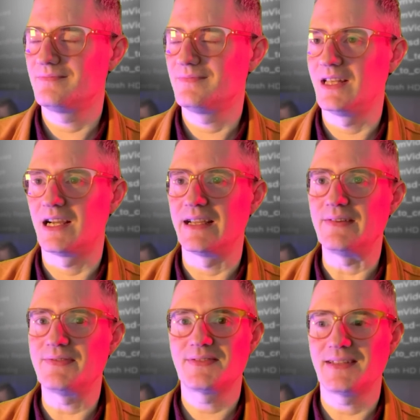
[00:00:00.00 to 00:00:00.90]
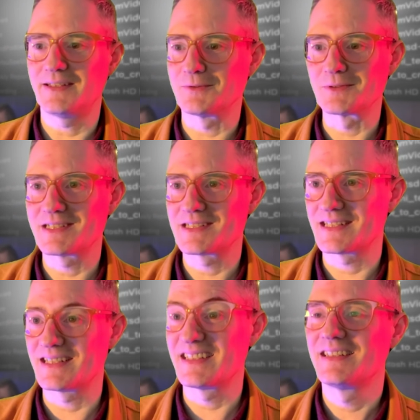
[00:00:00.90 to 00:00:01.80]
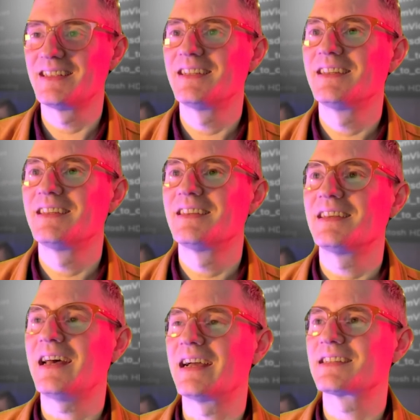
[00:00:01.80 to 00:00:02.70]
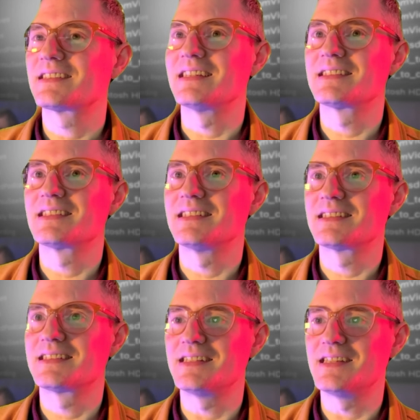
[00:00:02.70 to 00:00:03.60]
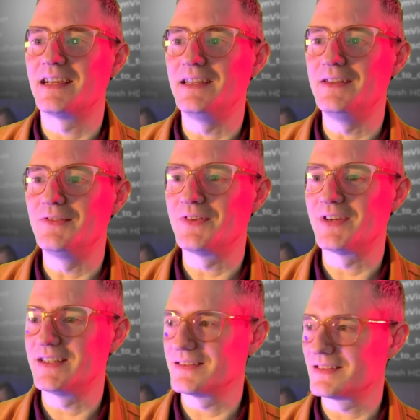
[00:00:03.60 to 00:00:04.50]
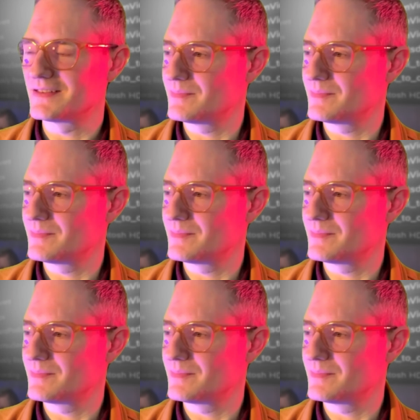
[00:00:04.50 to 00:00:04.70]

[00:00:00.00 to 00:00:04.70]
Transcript: life in order to access this DAE file.